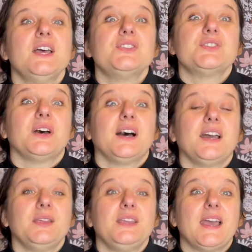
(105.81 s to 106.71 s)
so
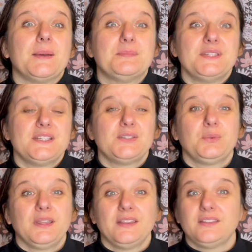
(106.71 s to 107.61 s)
I emptied
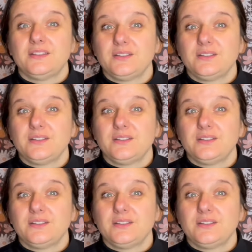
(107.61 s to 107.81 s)
with